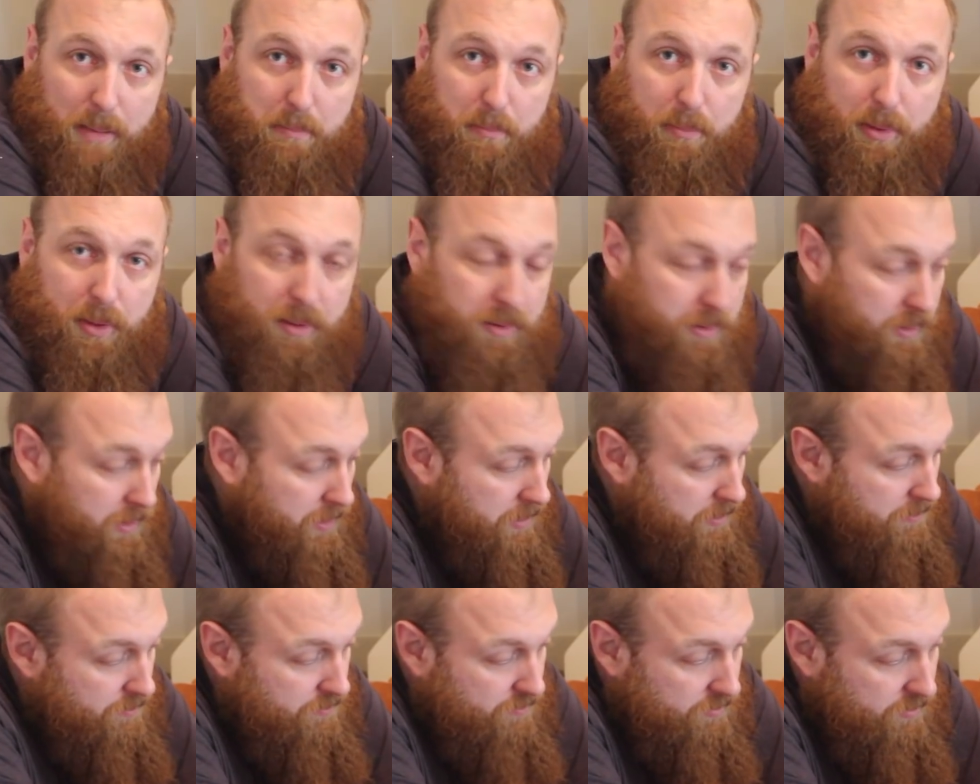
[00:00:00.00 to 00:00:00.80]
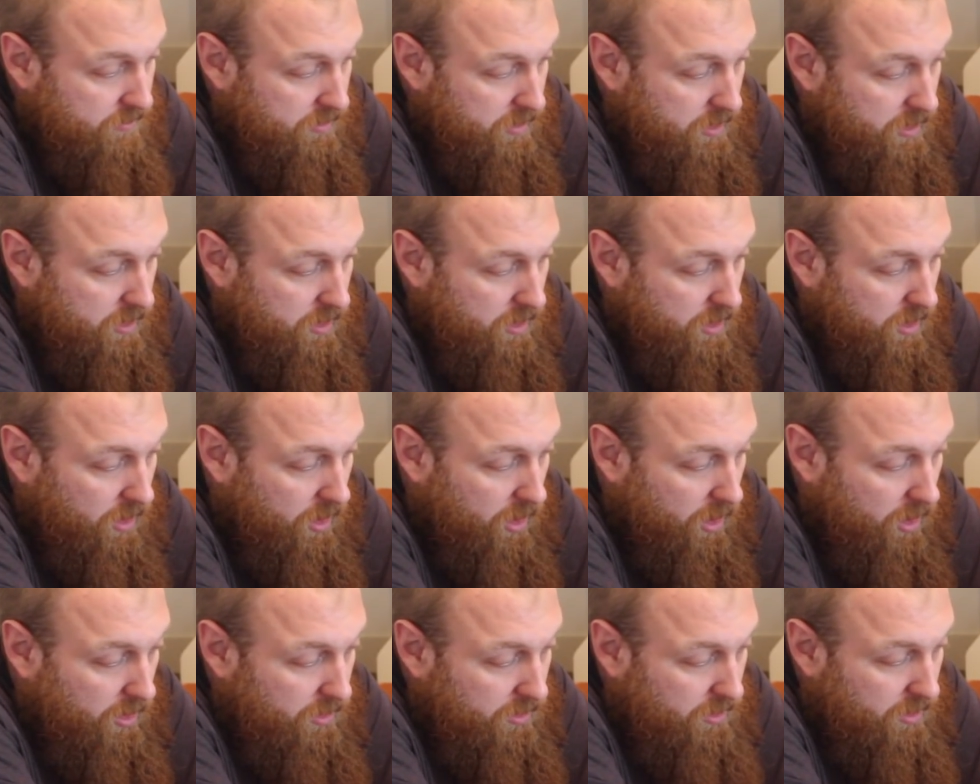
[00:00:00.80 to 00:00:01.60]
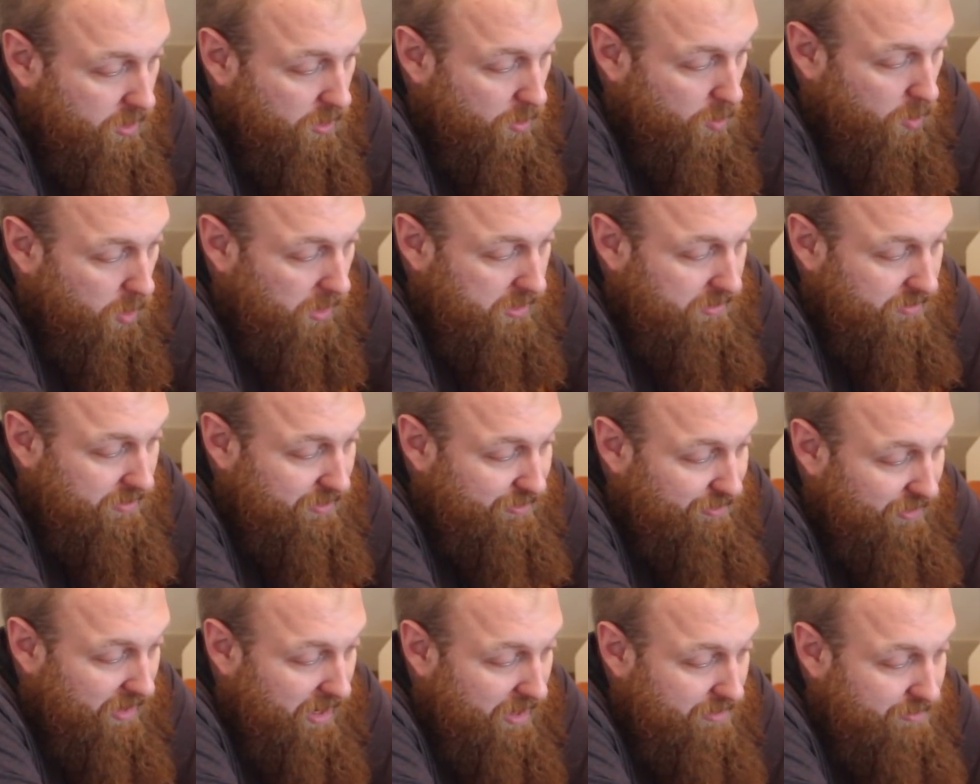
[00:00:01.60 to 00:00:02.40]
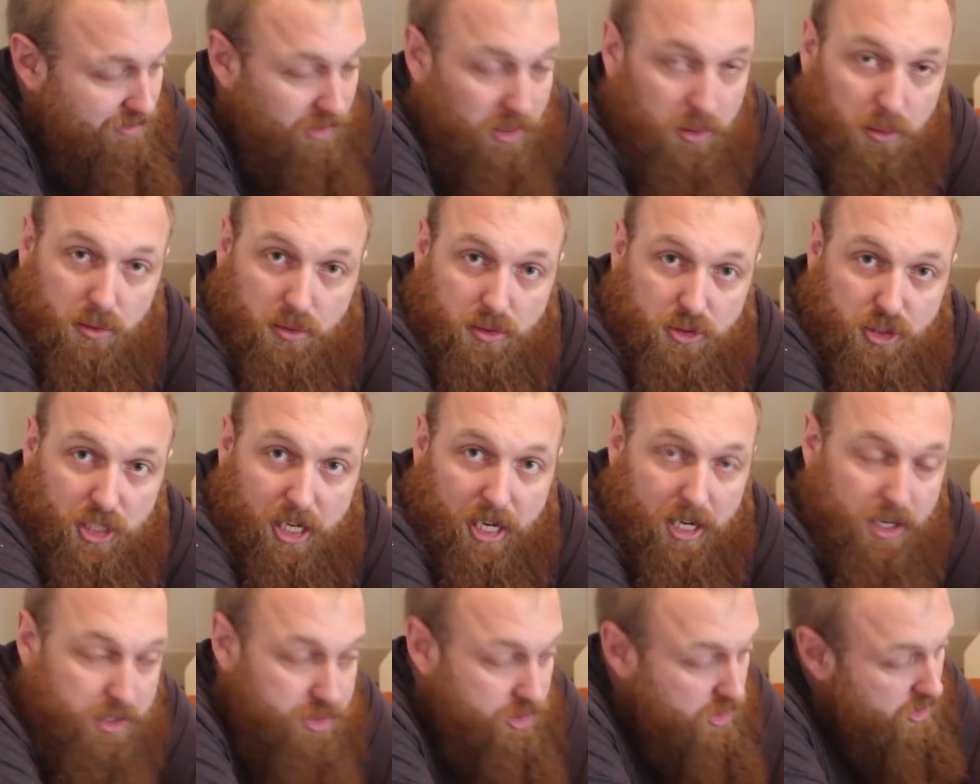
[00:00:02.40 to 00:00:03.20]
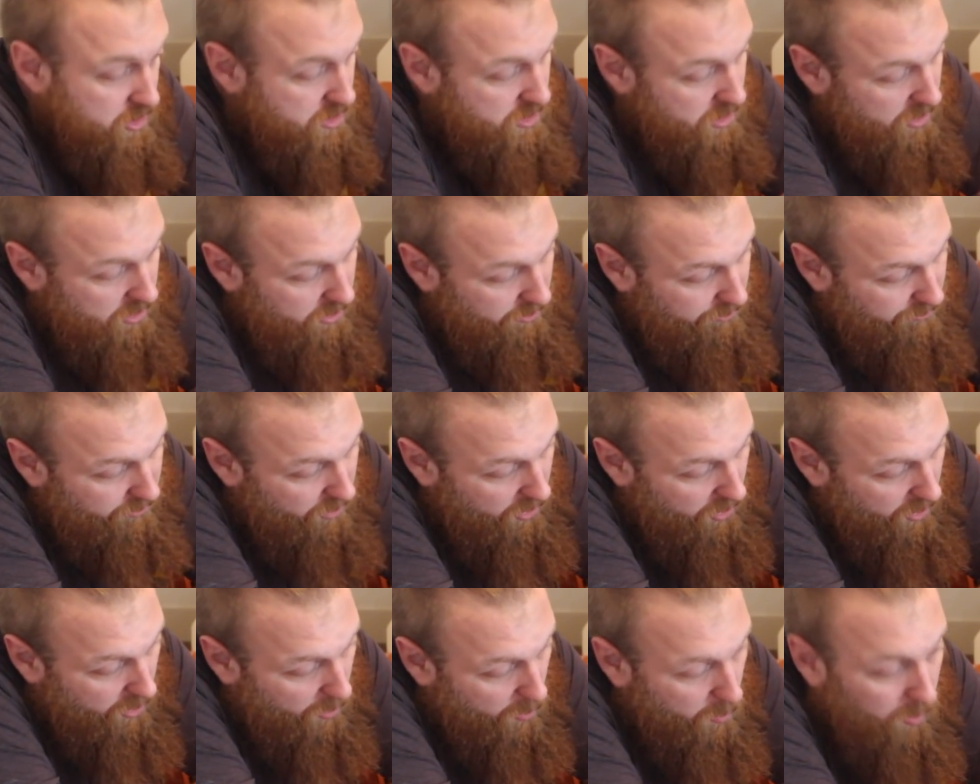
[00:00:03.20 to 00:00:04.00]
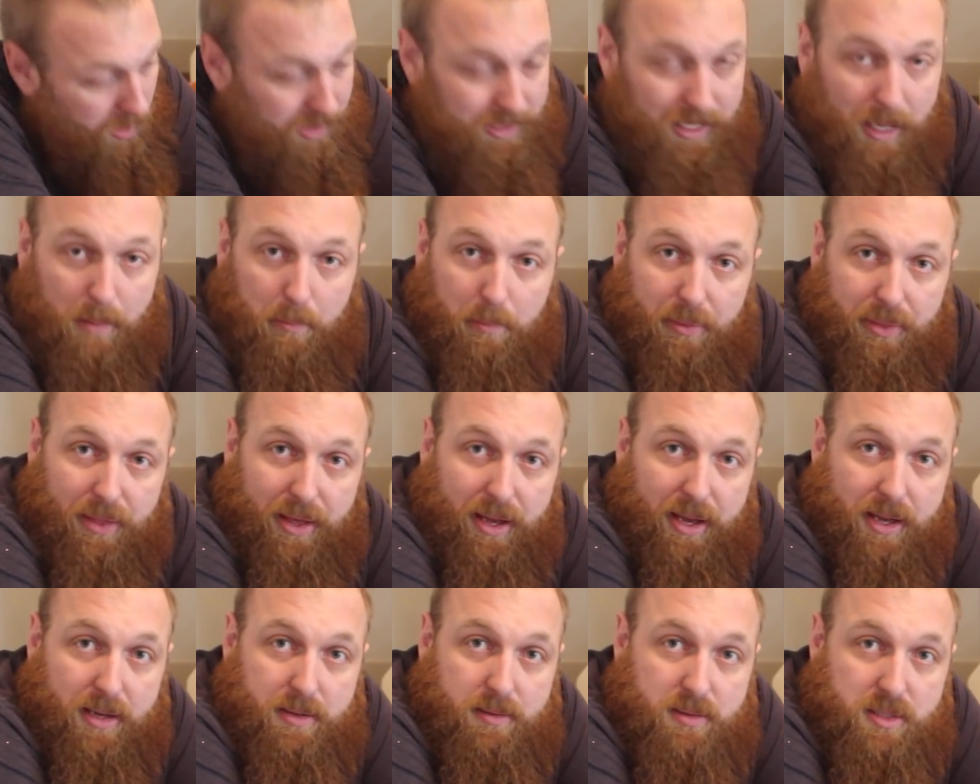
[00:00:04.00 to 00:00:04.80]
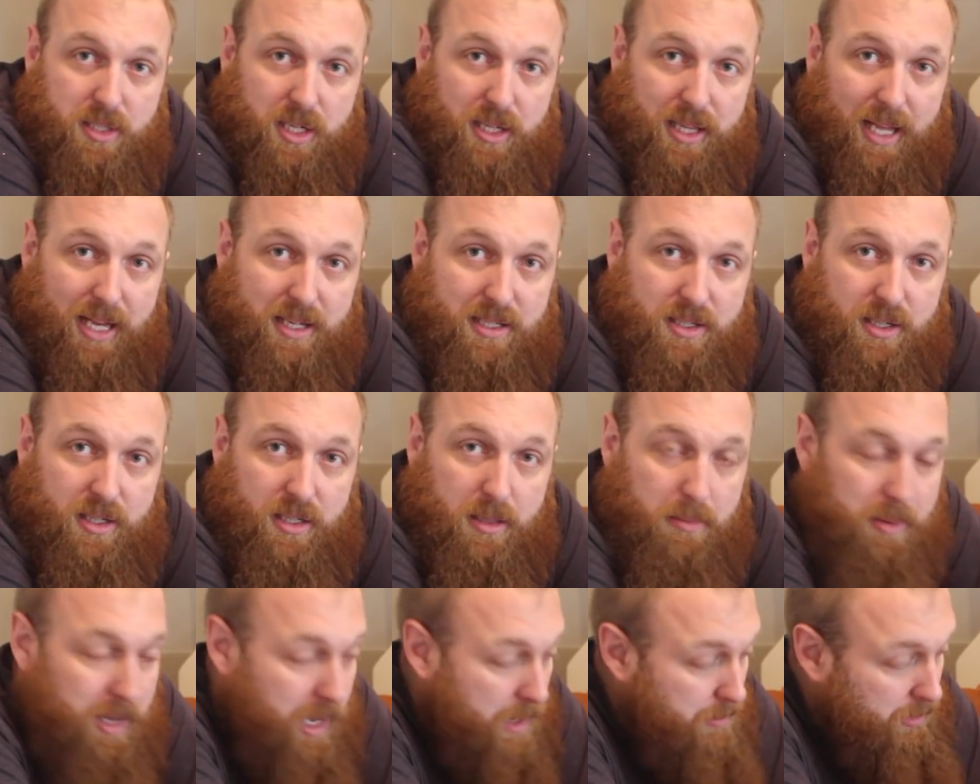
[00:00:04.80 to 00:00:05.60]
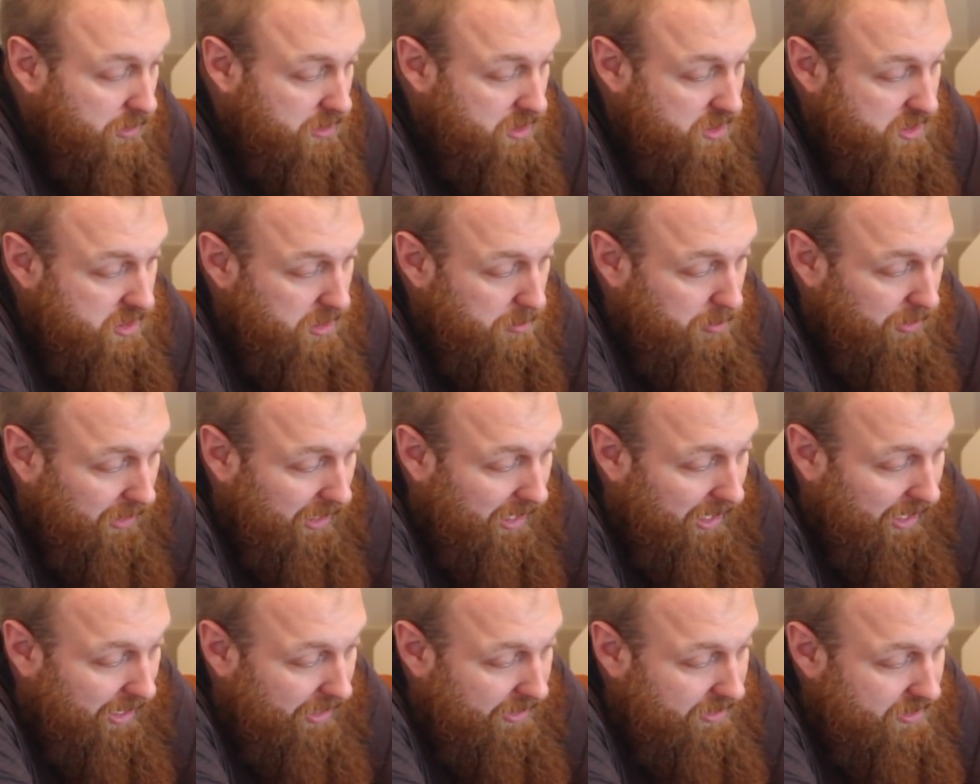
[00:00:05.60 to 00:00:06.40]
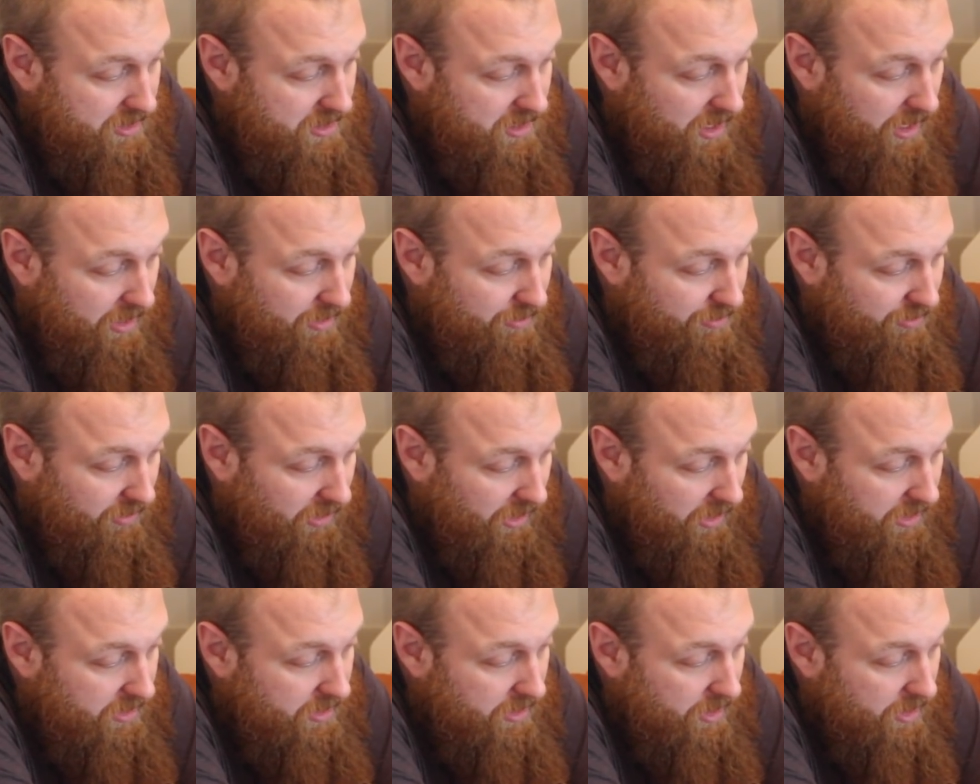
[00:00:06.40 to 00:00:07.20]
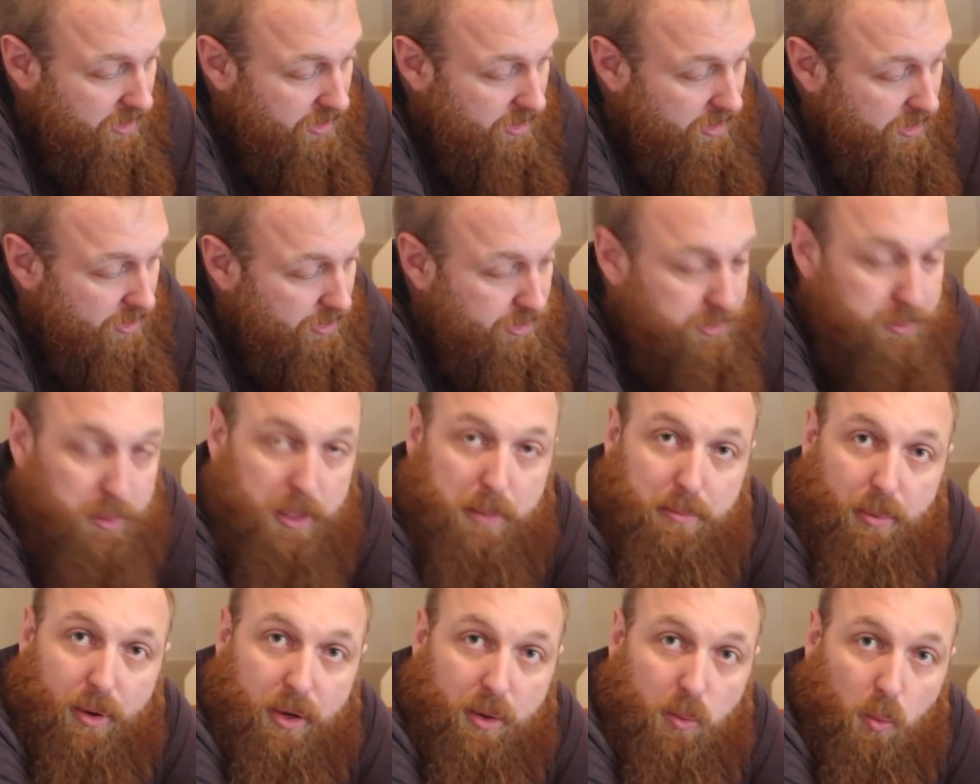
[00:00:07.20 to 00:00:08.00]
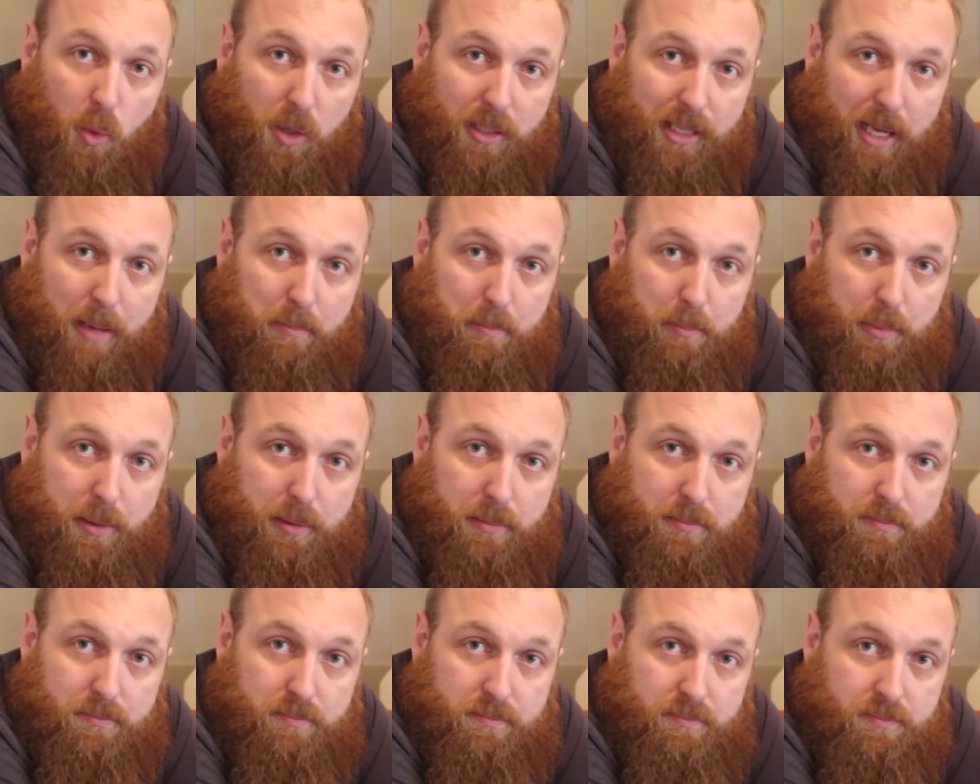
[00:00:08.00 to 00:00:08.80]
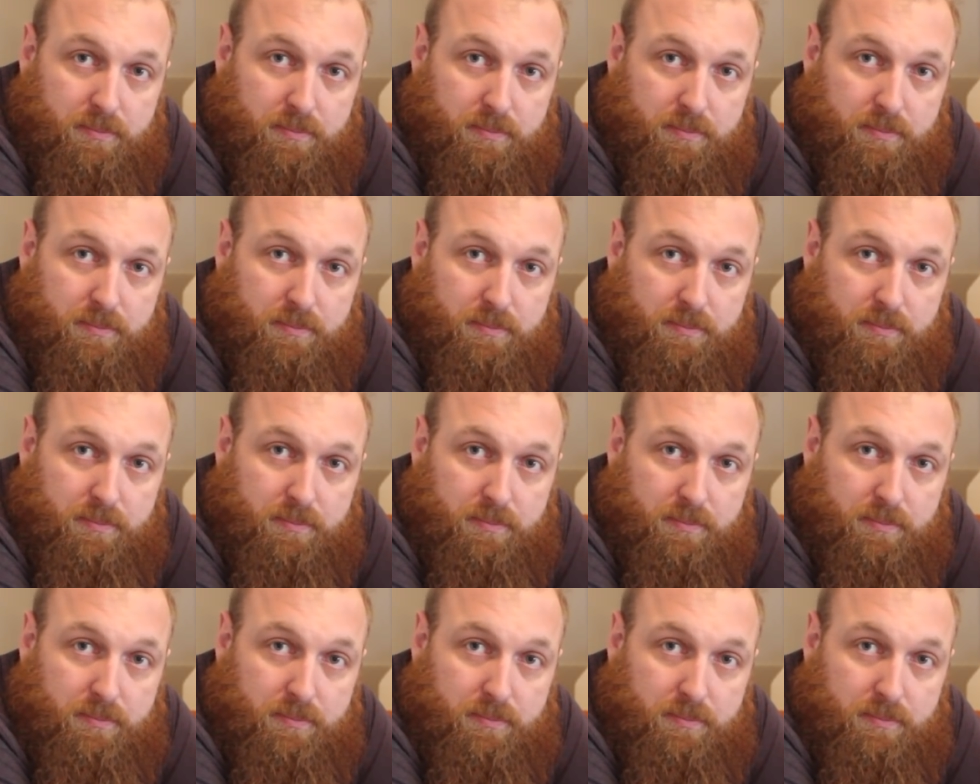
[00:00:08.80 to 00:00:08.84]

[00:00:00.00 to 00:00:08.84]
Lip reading: amp on one of the 5 volt chargers. You've got 1 amp there, so that's going to be able to supply safely 3.1 amp.